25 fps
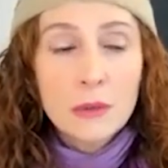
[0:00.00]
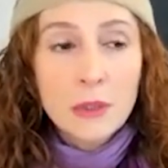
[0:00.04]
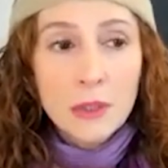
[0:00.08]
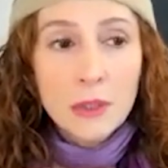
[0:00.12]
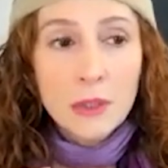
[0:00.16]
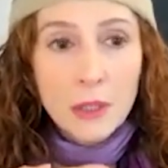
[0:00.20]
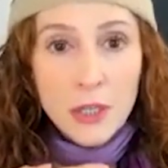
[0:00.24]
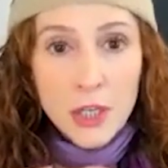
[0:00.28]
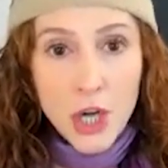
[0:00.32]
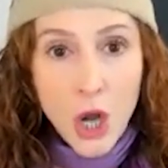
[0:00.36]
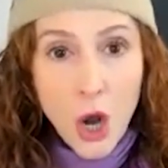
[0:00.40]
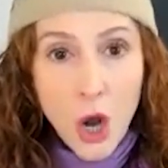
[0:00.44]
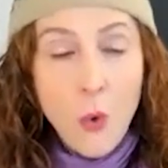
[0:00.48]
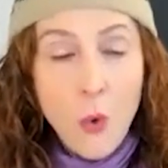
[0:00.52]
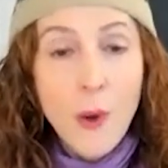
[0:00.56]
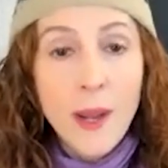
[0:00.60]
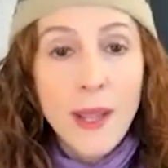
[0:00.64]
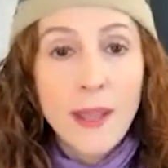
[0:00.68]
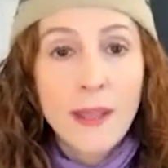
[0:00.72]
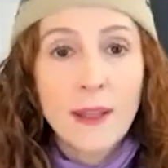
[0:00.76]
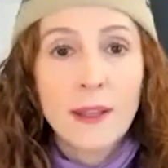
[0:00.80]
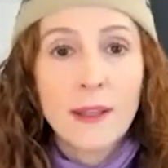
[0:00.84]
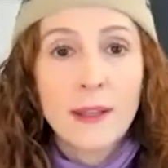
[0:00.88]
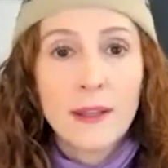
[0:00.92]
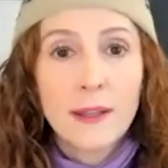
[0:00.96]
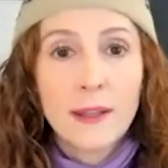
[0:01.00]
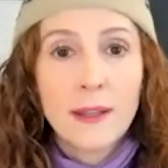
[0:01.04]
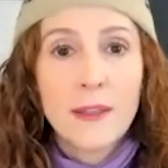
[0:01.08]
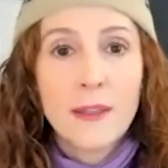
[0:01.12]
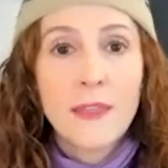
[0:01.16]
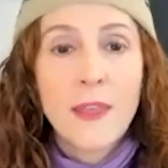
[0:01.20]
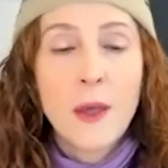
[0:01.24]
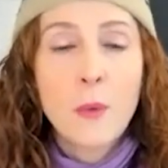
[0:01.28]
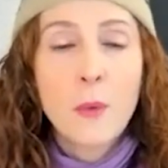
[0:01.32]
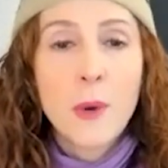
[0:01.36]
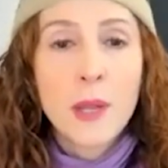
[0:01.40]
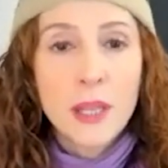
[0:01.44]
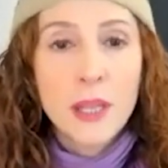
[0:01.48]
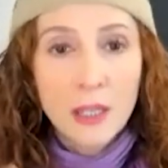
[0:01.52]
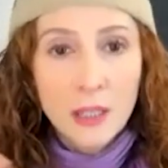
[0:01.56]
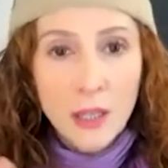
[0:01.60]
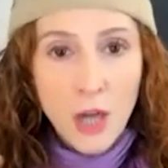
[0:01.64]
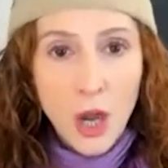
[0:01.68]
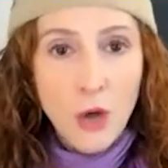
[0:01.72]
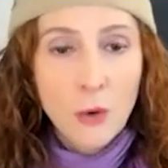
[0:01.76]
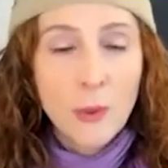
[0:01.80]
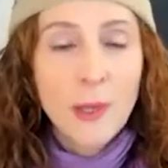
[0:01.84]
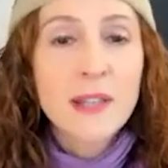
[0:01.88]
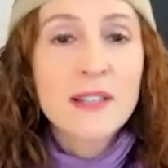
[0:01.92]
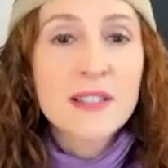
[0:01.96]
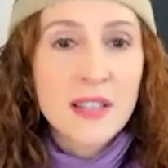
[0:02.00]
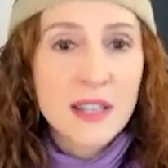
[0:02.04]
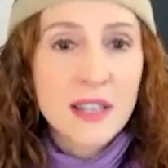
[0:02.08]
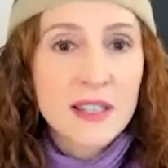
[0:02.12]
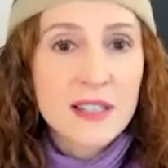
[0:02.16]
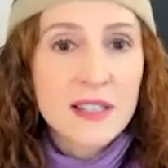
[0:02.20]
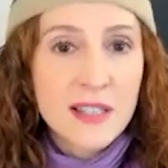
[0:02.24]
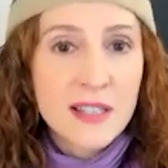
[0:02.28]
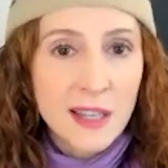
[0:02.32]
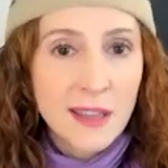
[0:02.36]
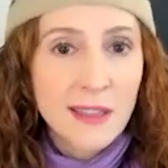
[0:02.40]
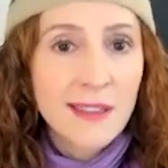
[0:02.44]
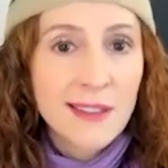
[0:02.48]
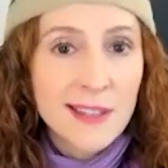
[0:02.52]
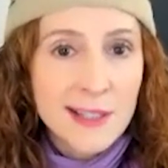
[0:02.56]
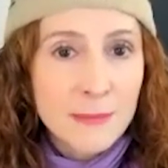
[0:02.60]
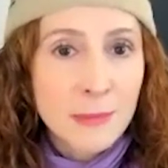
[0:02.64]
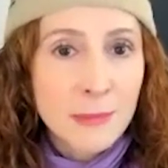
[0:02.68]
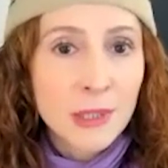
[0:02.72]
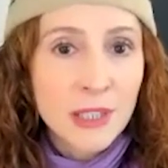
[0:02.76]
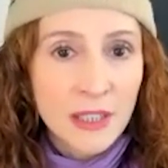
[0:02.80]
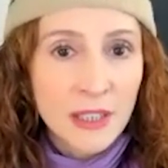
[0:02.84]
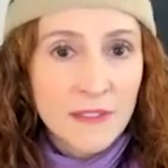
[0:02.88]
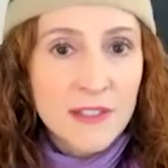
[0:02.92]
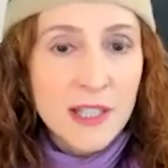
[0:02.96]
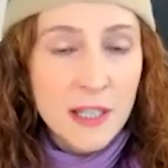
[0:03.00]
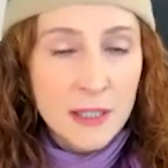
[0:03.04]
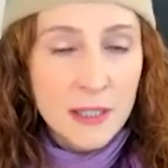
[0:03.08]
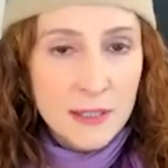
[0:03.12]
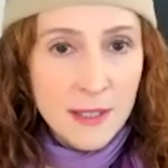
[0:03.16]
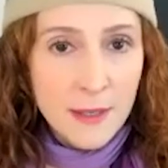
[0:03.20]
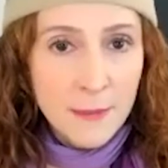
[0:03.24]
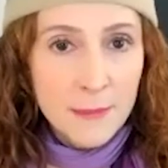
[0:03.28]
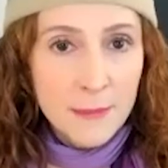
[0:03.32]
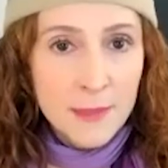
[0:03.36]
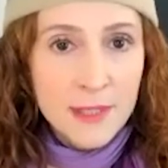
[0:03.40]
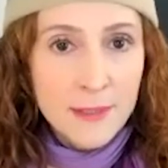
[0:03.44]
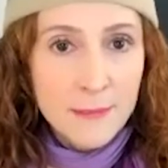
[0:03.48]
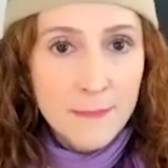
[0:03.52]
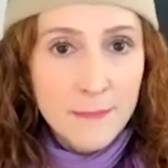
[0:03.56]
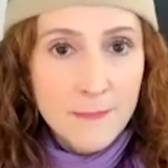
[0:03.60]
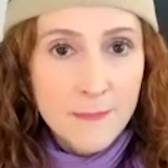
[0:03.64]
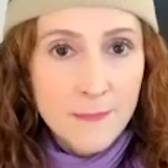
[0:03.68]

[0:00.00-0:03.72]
knowing that we can coexist in these belief systems.